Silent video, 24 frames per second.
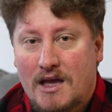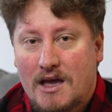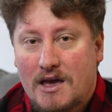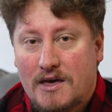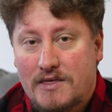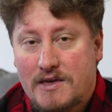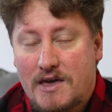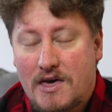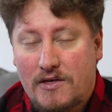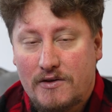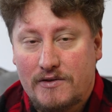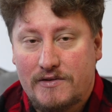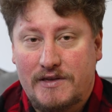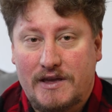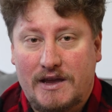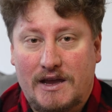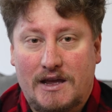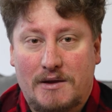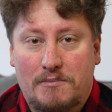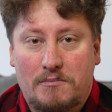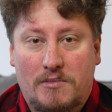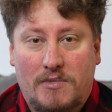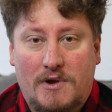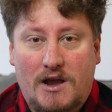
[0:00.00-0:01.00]
The other thing
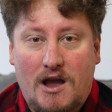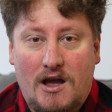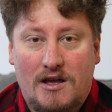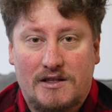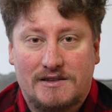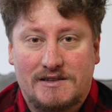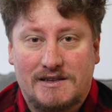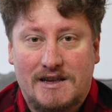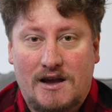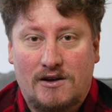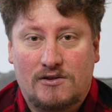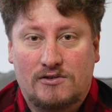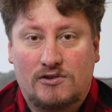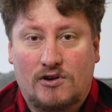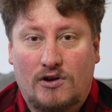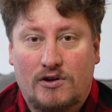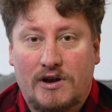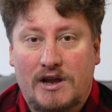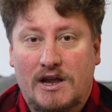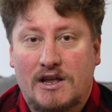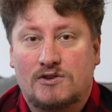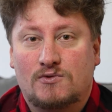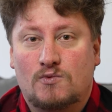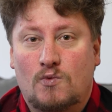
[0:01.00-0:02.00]
it cuts out on
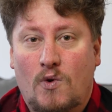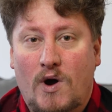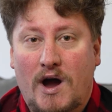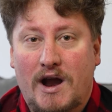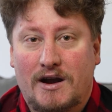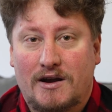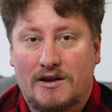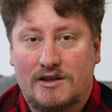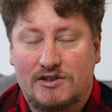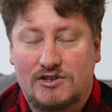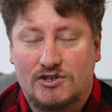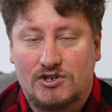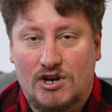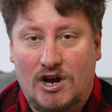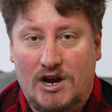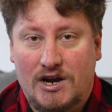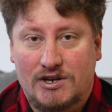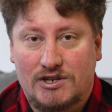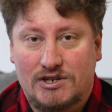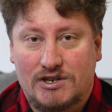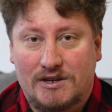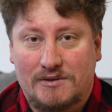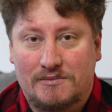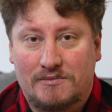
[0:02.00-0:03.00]
is wireless
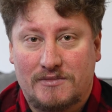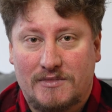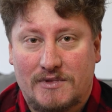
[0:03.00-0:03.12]
charging.